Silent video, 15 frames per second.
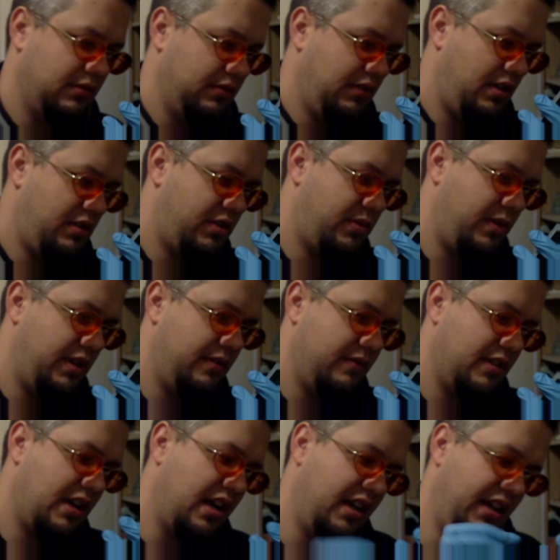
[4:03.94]
Oh, sweet.
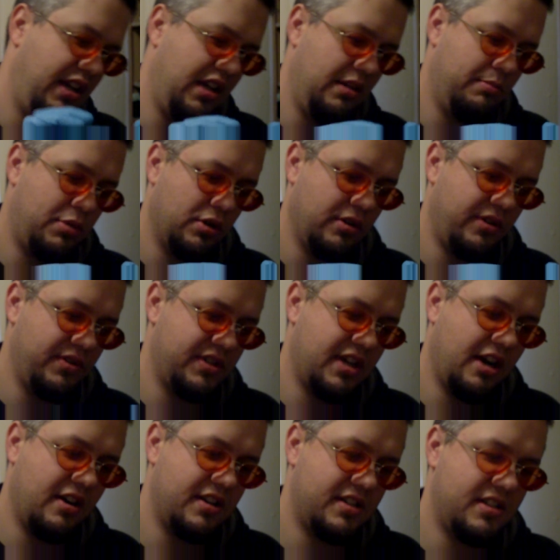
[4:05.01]
Got a Boros
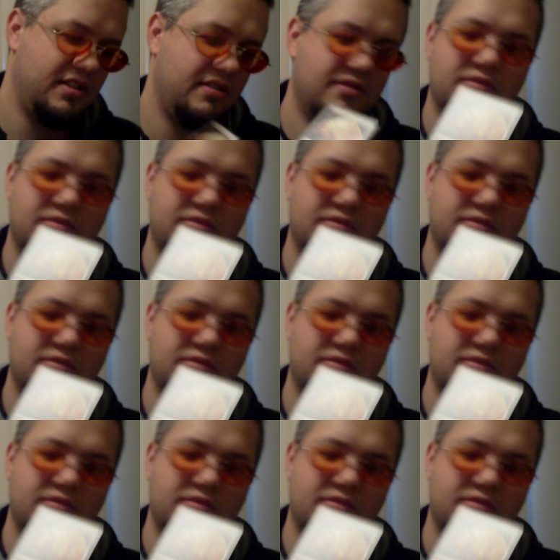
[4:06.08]
Garrison,